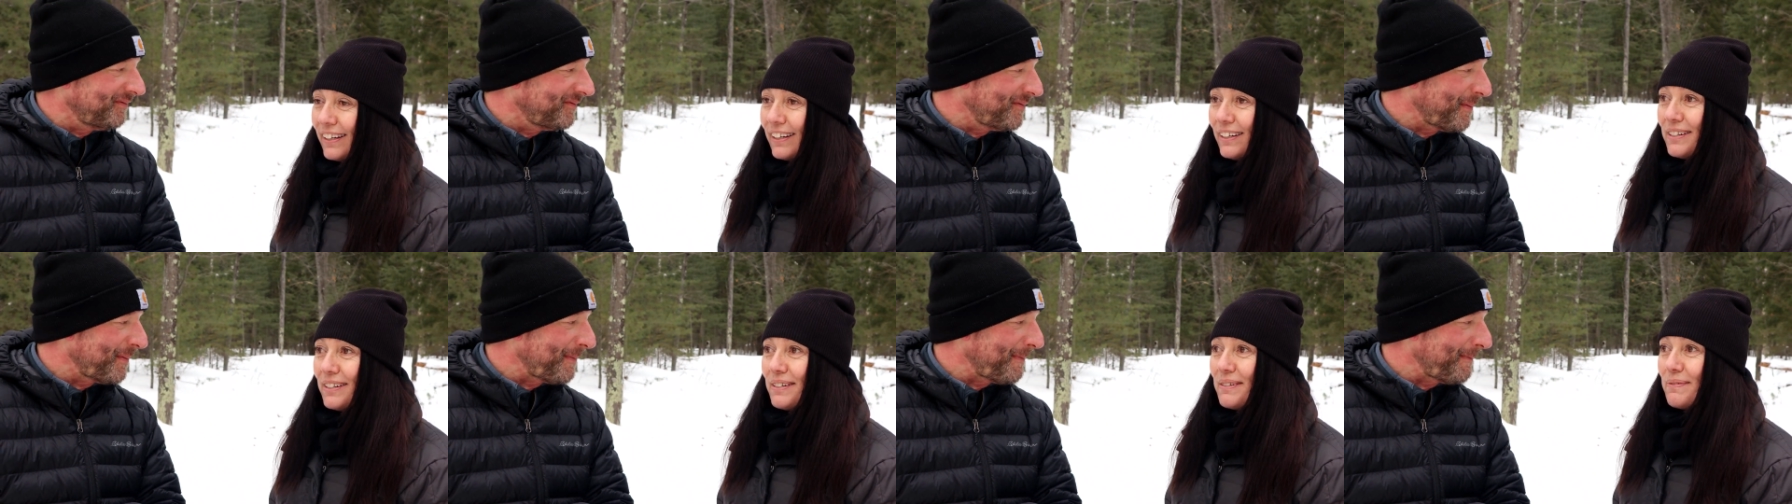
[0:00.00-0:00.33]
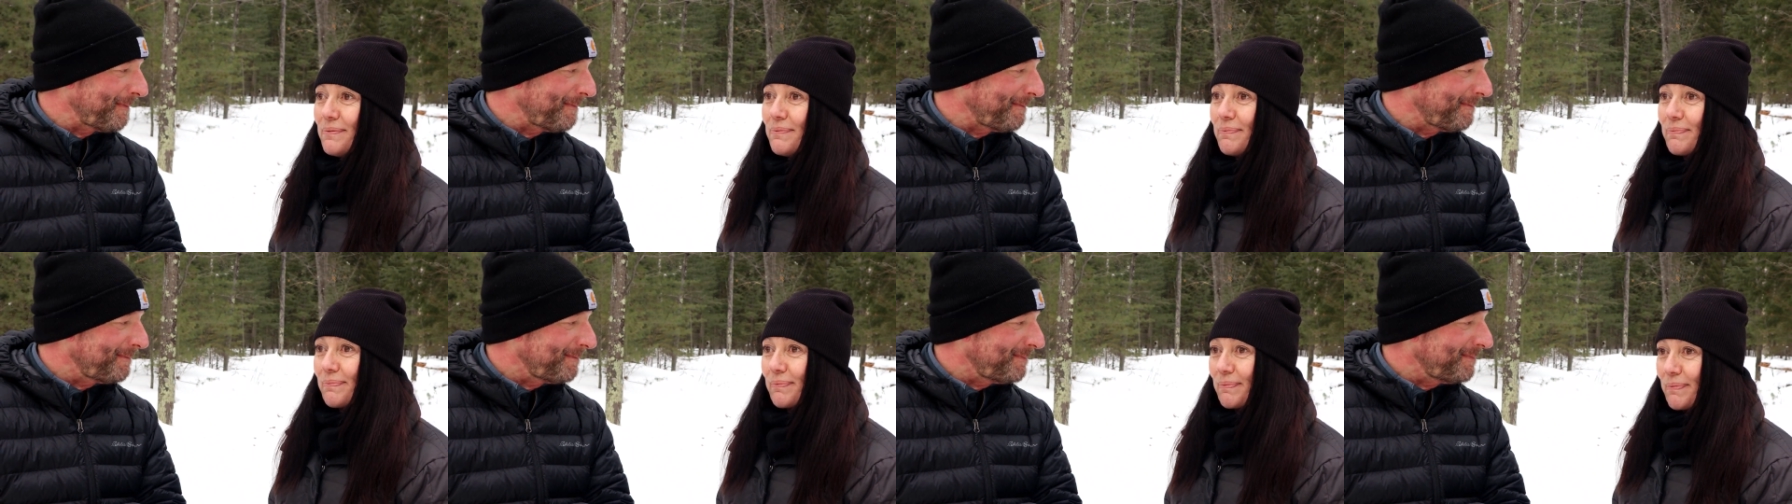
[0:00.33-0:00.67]

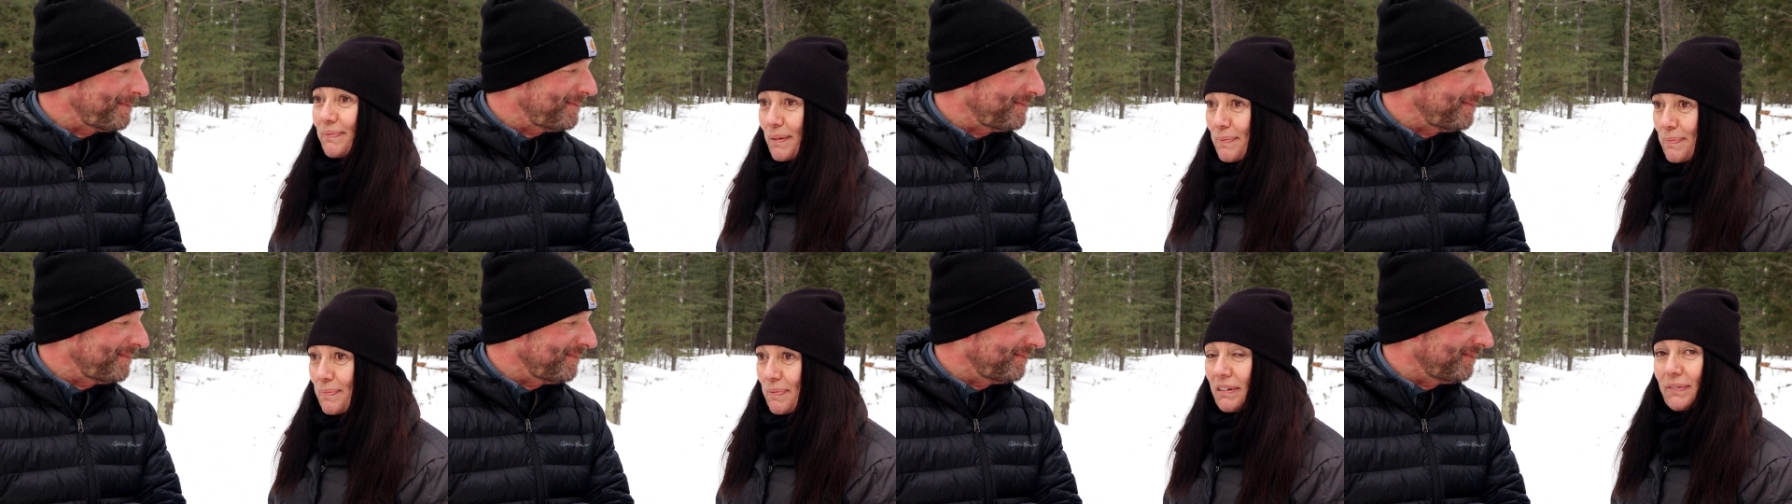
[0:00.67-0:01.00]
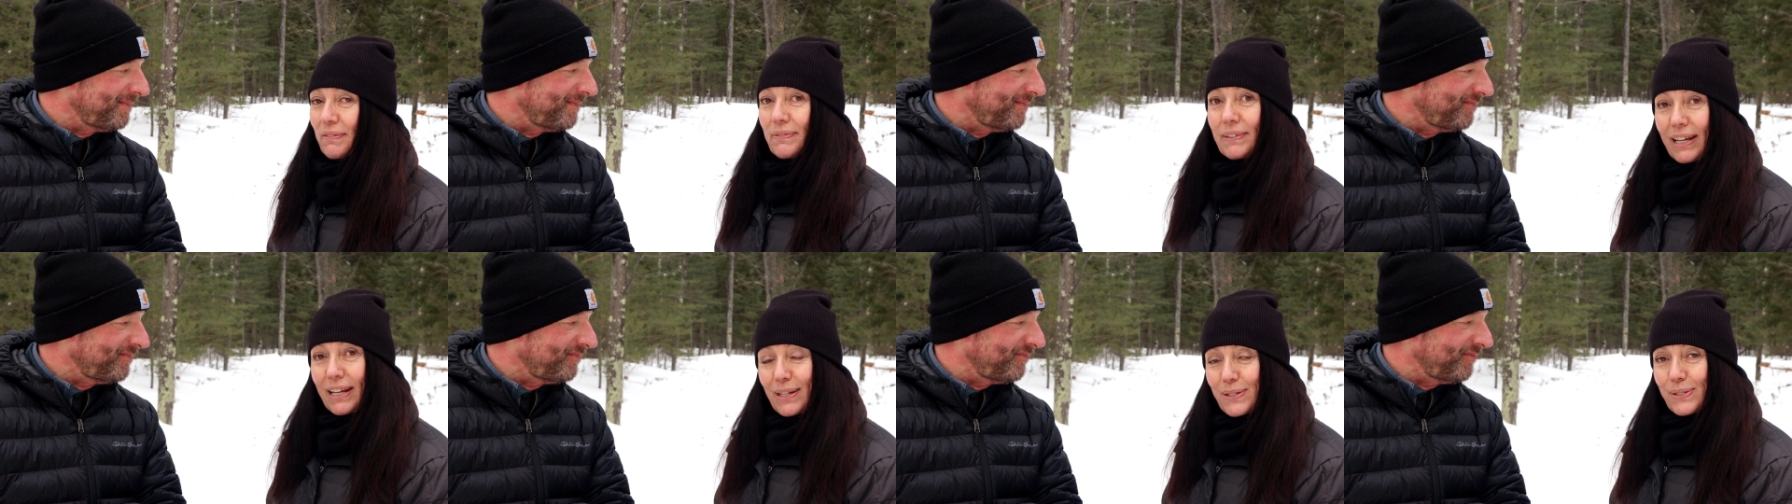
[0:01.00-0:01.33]
Yeah. Um, a
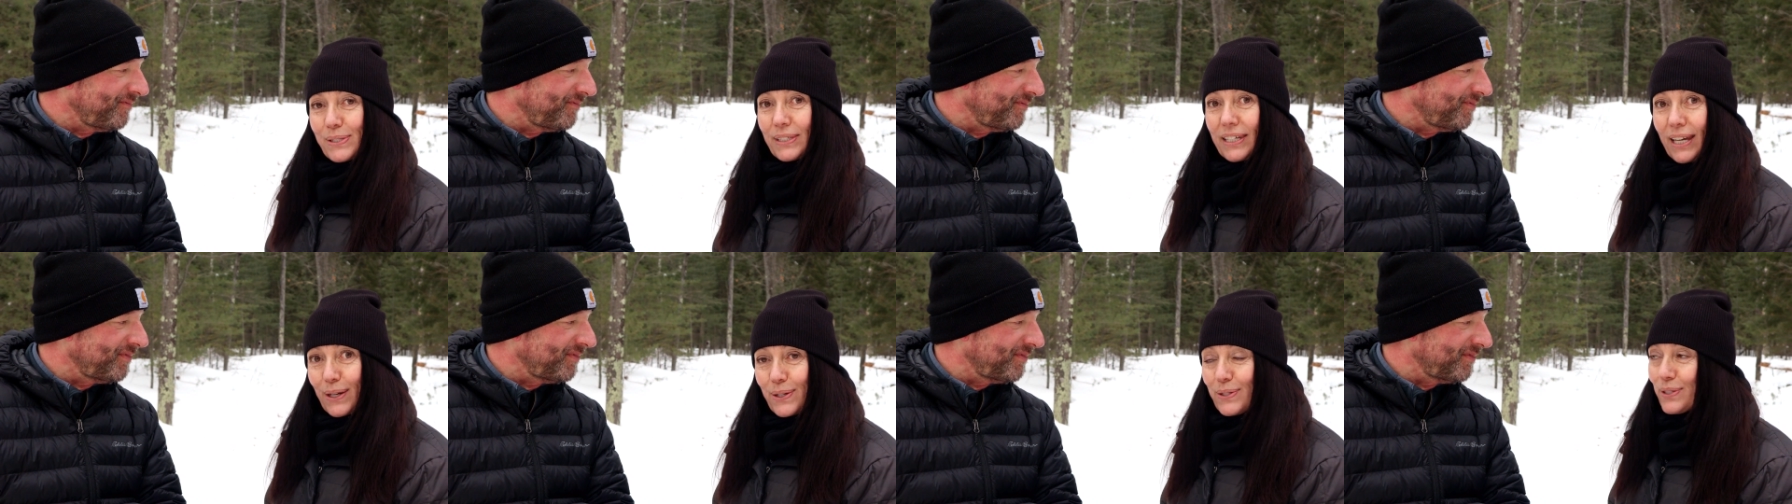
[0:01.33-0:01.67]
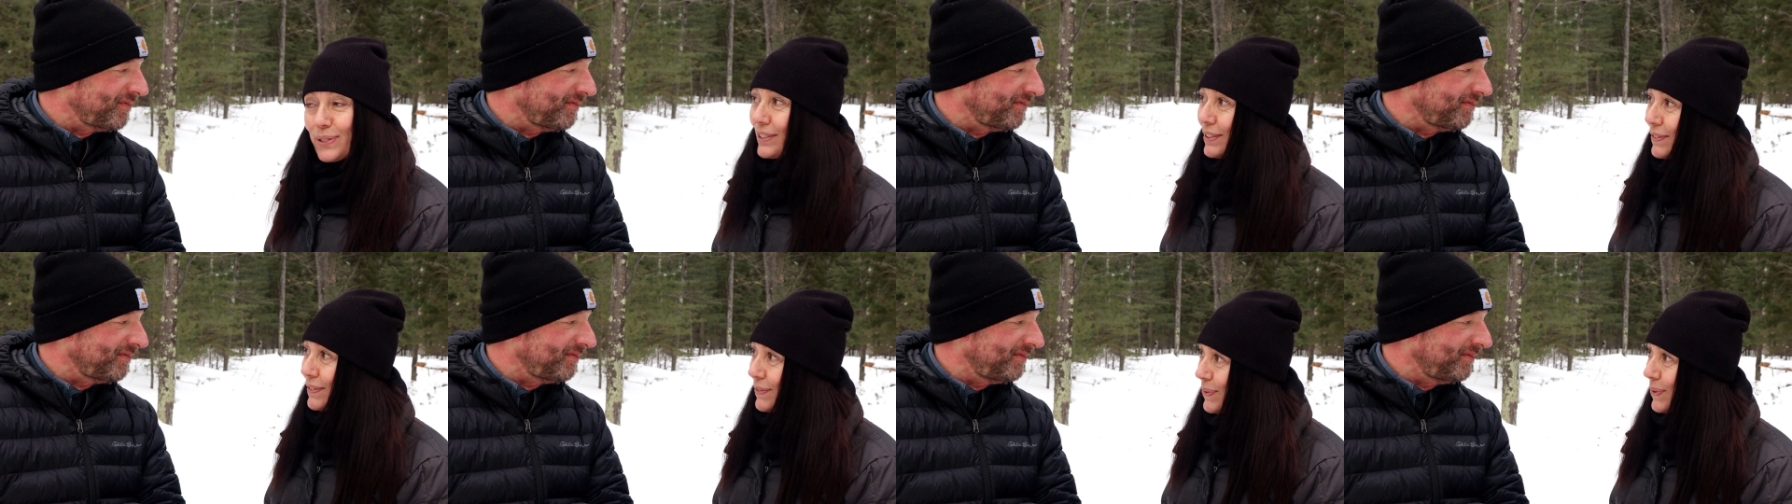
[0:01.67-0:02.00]
bit of an
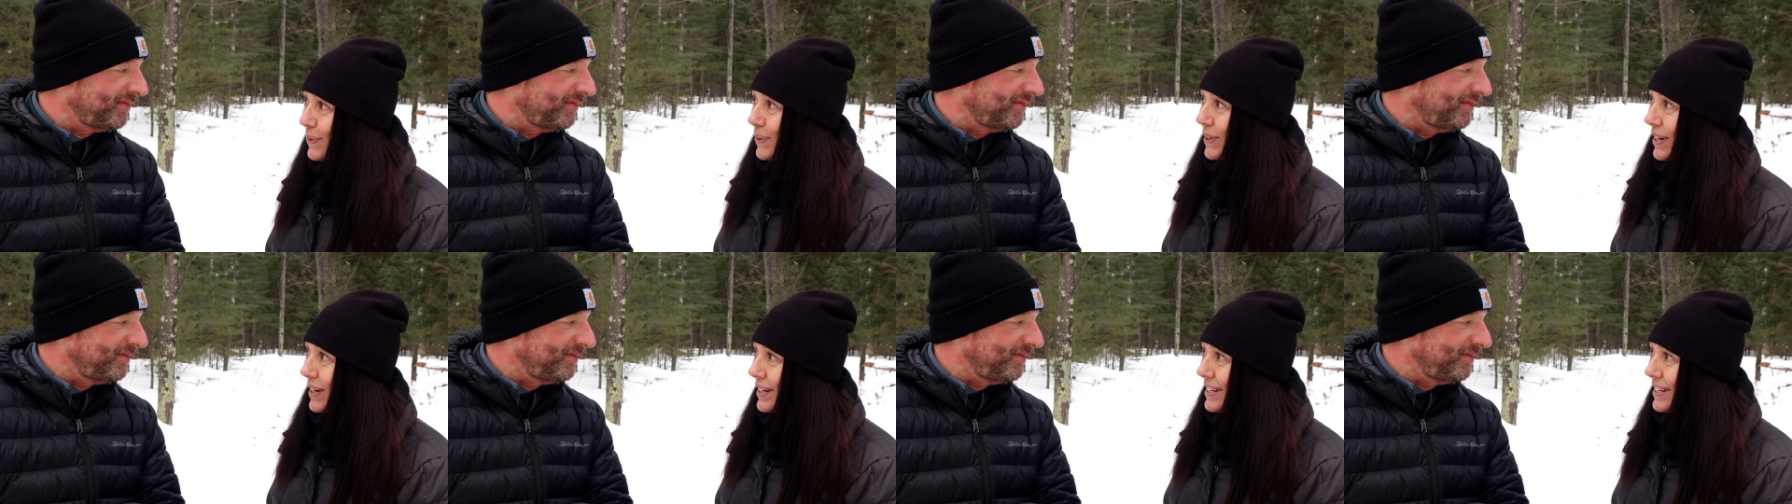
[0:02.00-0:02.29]
education for